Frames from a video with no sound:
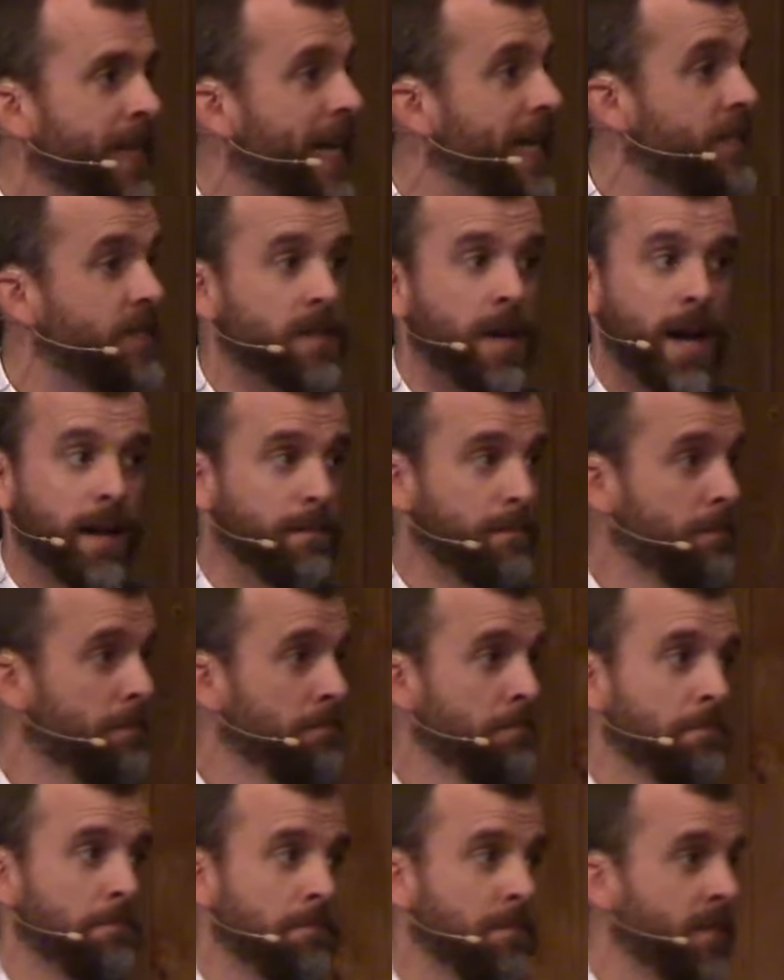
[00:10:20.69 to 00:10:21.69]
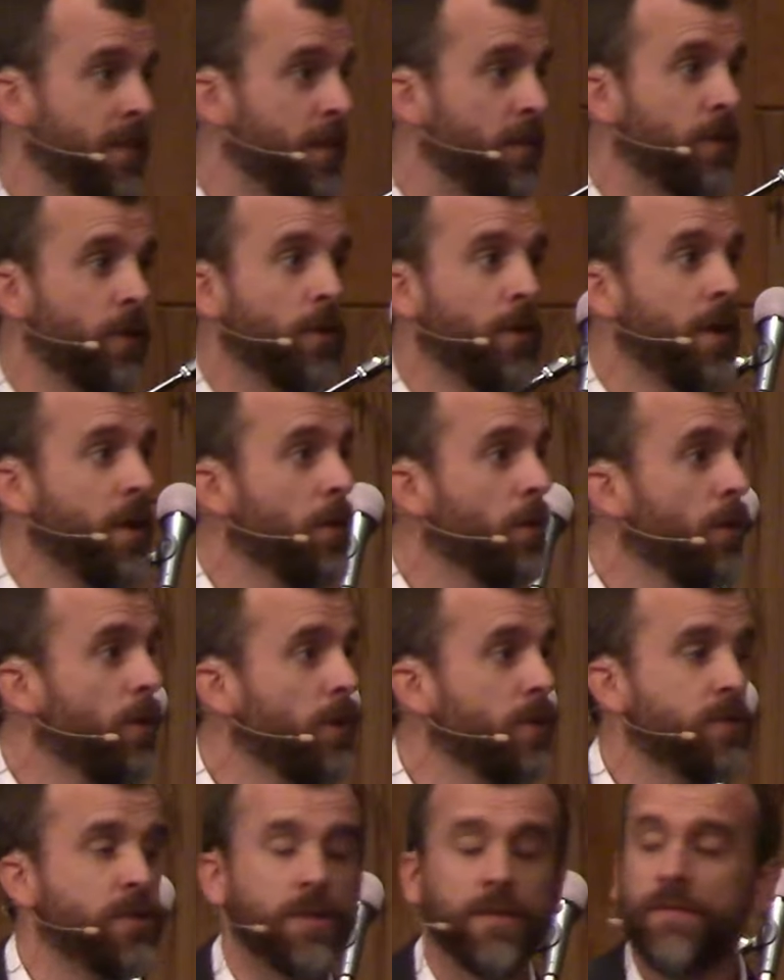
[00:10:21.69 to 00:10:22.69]
It's not the
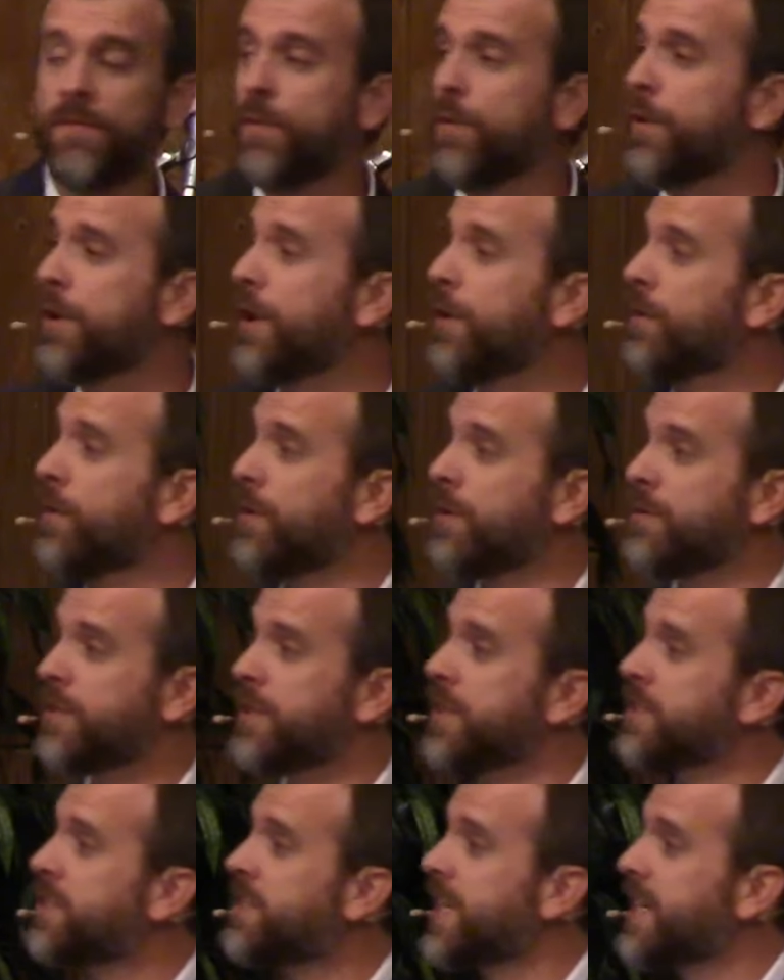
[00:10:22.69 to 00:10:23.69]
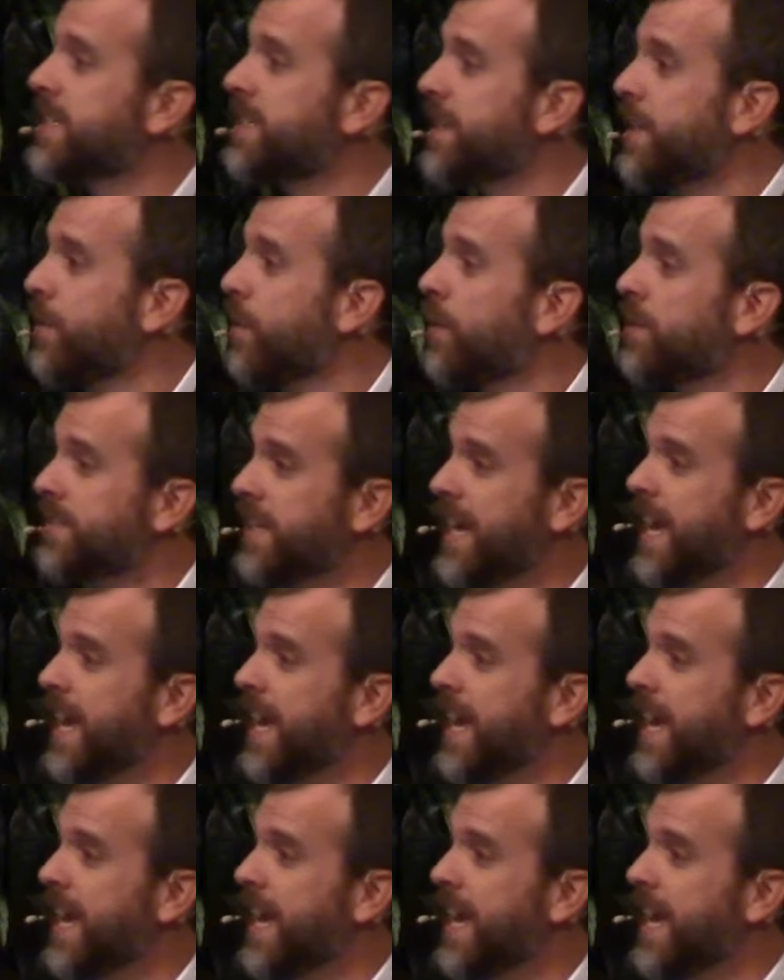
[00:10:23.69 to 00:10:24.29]
30-year-olds or the 40-year-olds or the 60-year-olds.